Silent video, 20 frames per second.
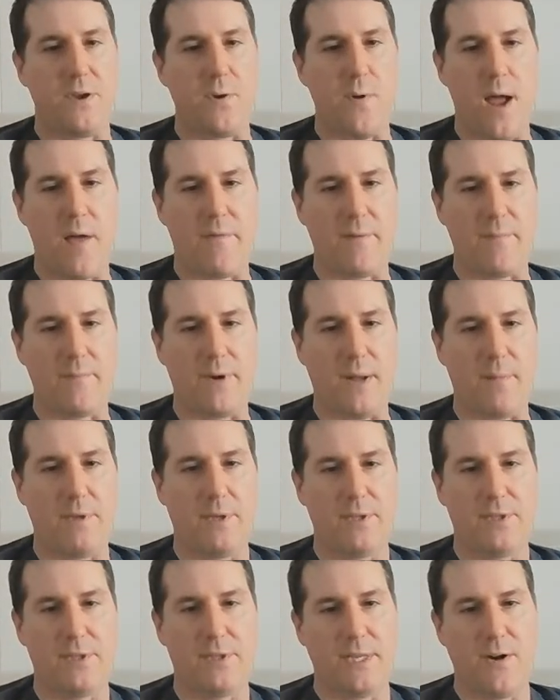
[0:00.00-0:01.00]
you haven't
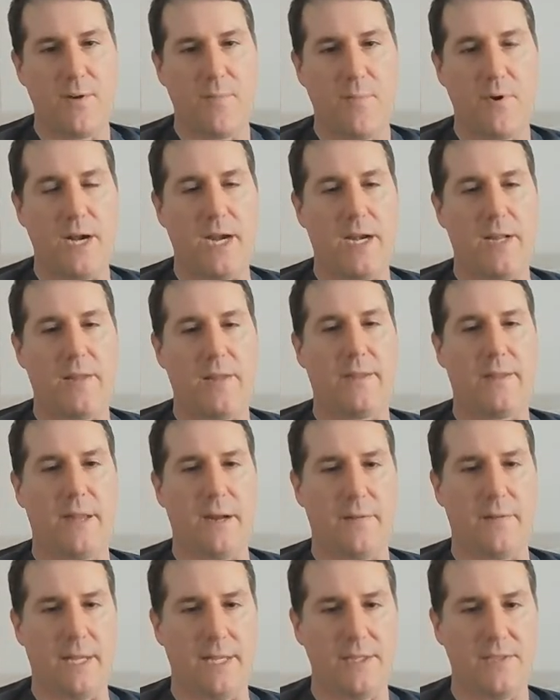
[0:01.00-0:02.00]
published, then don't put anything
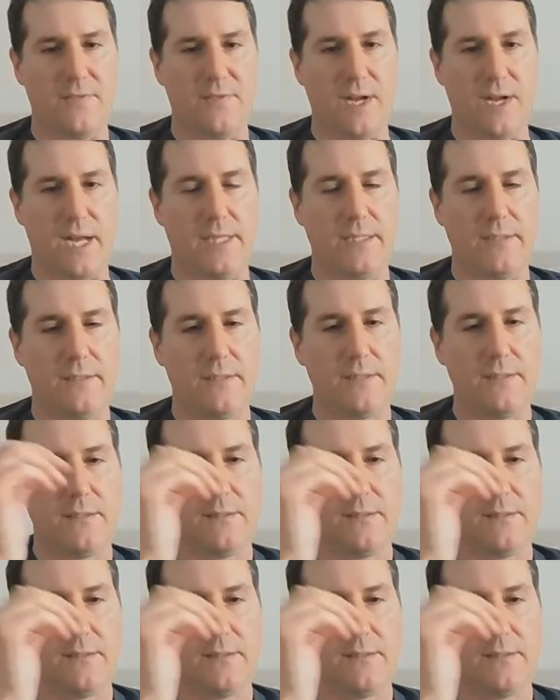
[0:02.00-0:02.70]
there. That's fine.